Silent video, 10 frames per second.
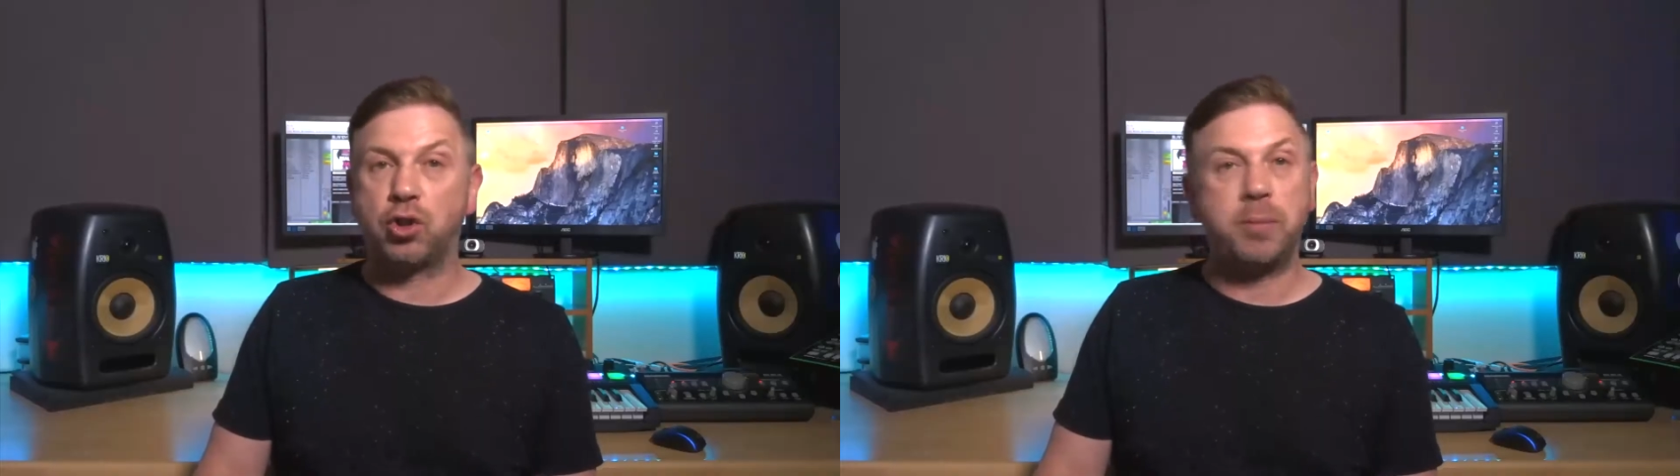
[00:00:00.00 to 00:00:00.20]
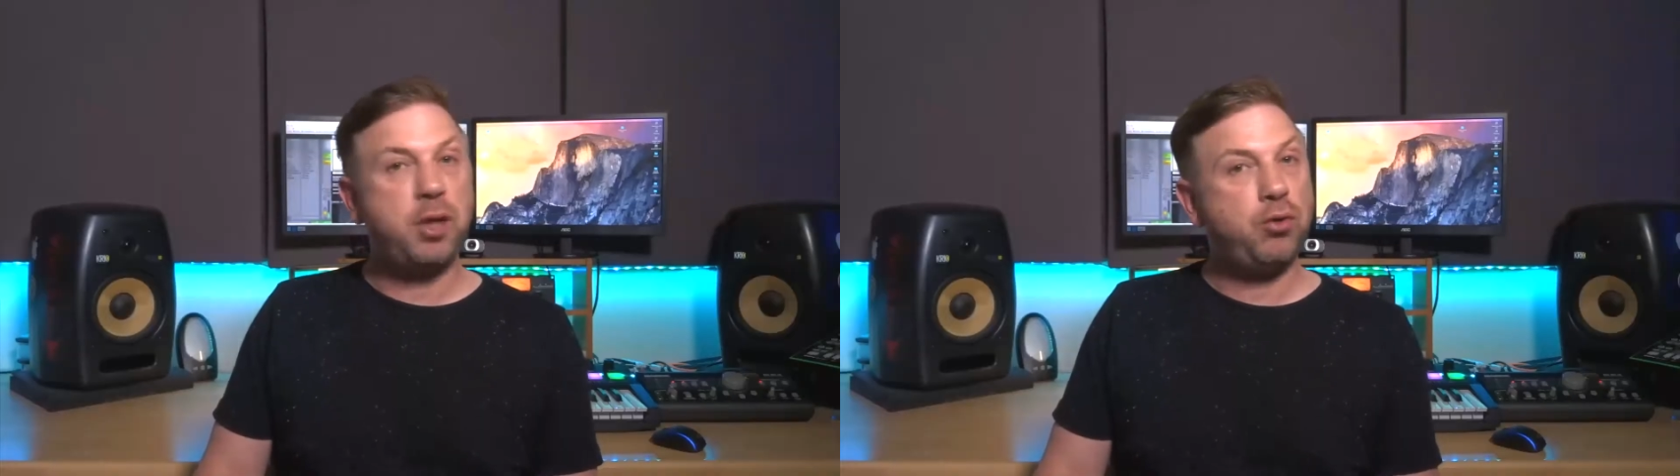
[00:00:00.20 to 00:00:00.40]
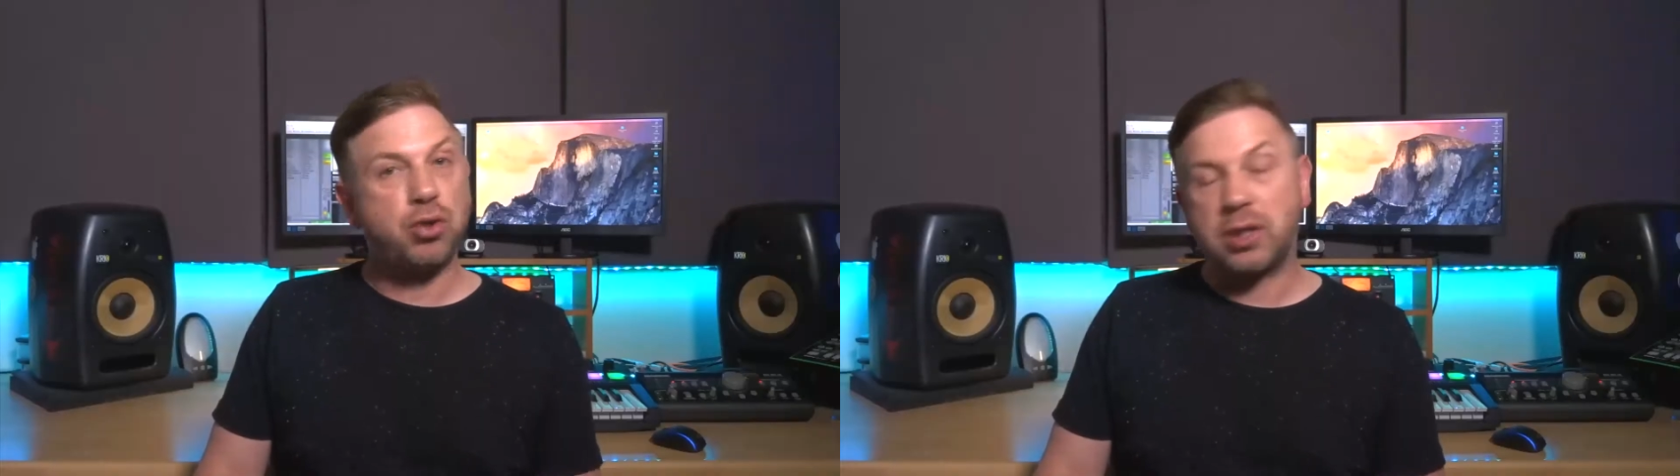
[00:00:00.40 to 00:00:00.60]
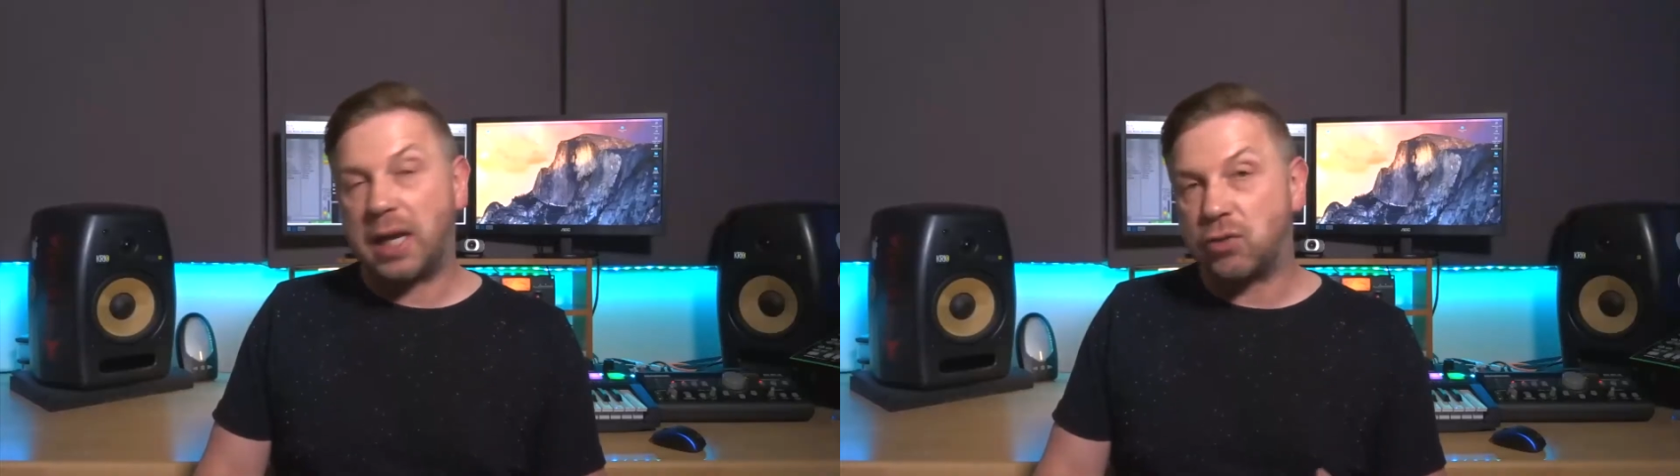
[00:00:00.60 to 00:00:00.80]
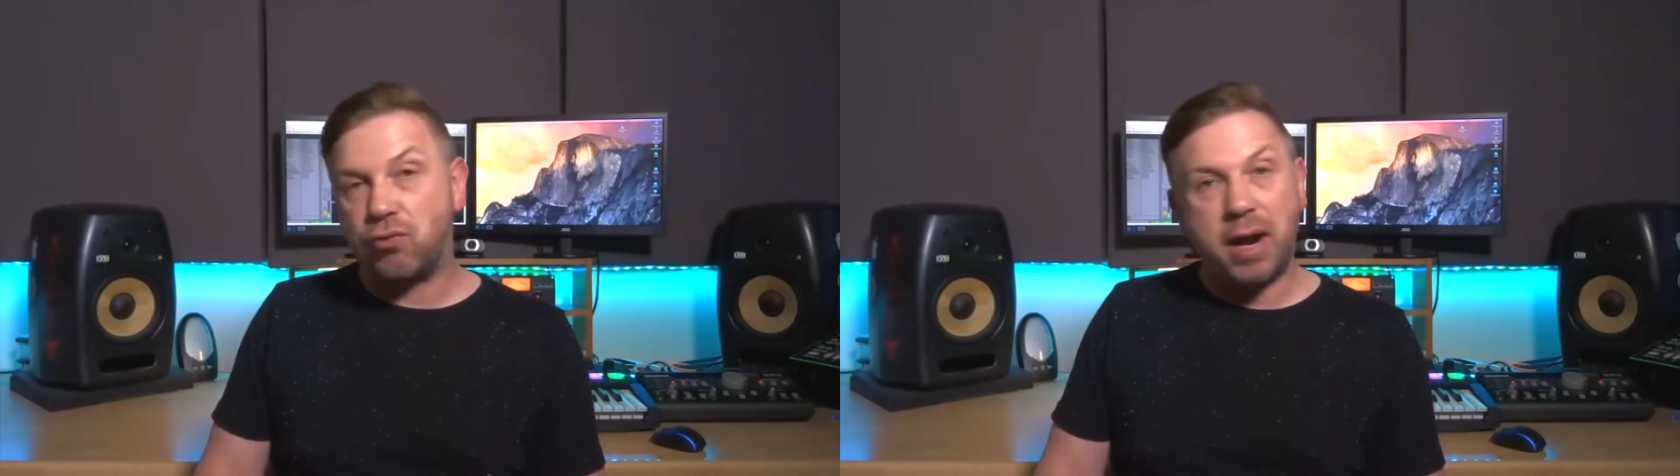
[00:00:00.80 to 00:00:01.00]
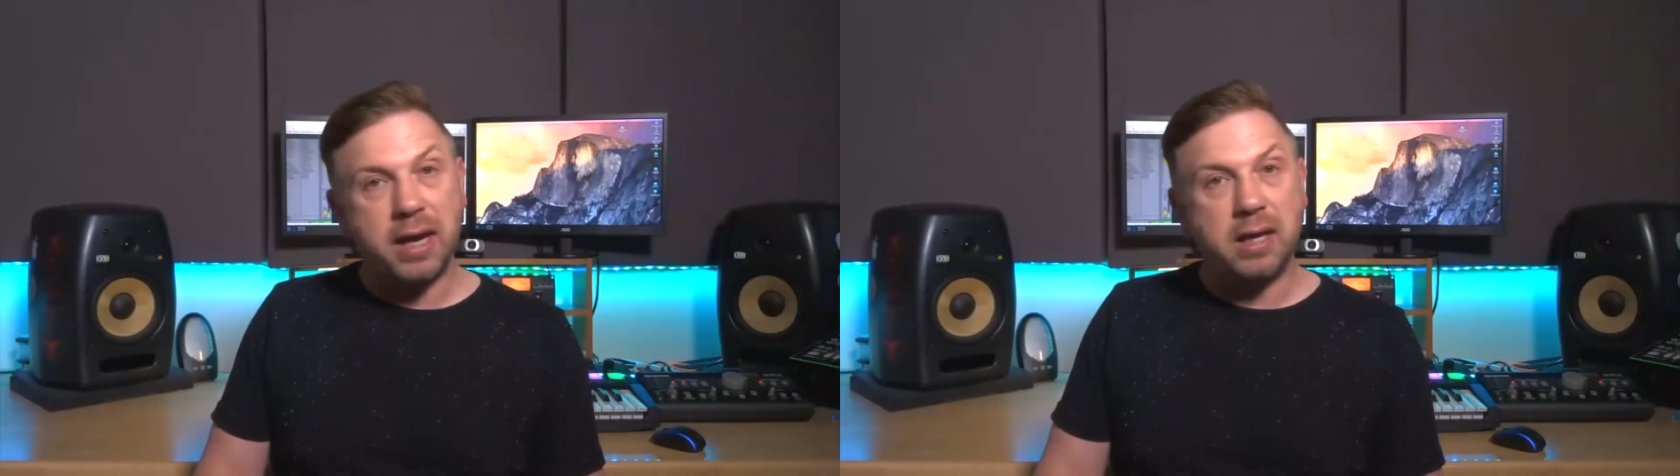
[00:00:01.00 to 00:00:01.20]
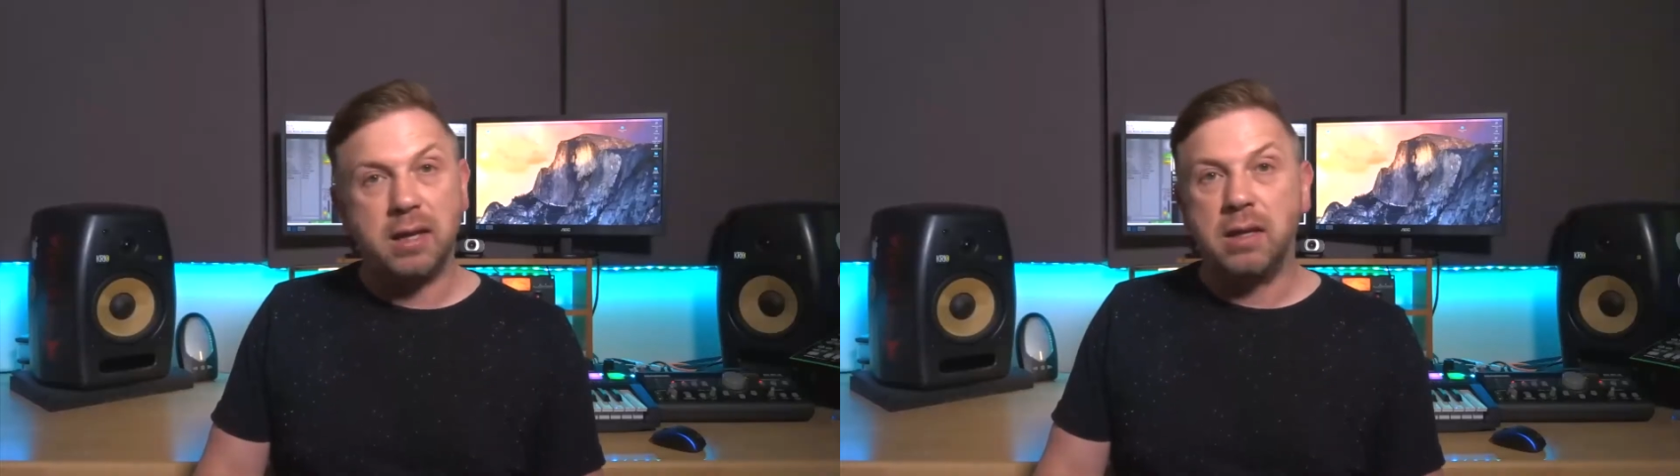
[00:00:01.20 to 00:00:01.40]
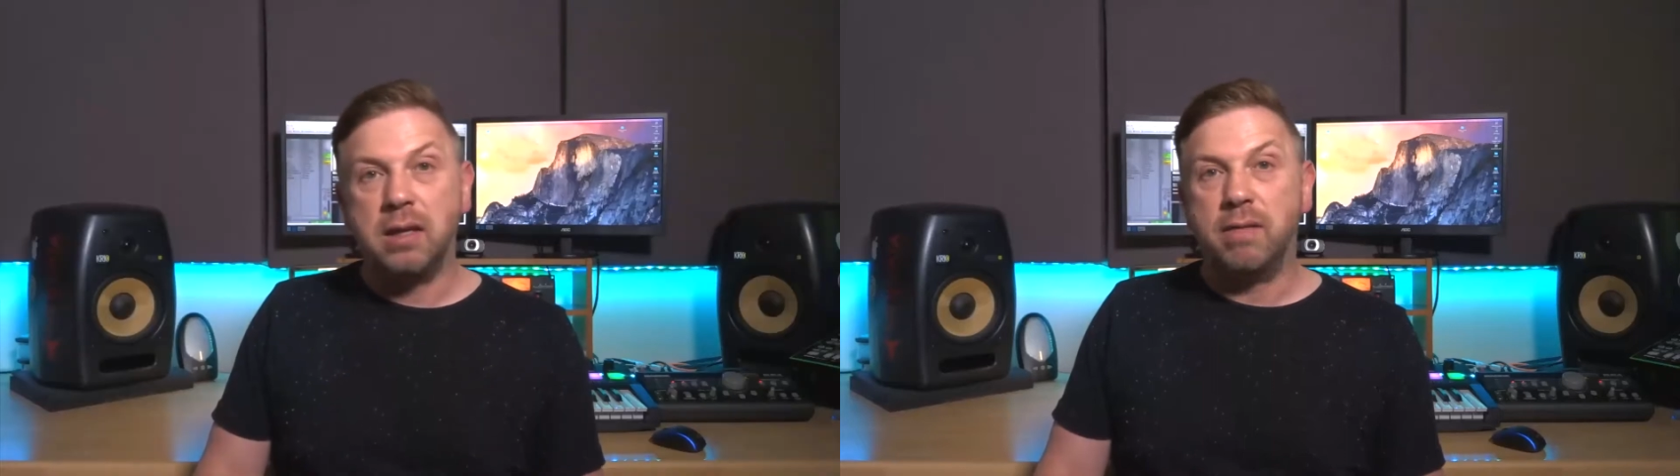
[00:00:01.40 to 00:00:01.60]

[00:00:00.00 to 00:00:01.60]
somebody who just likes writing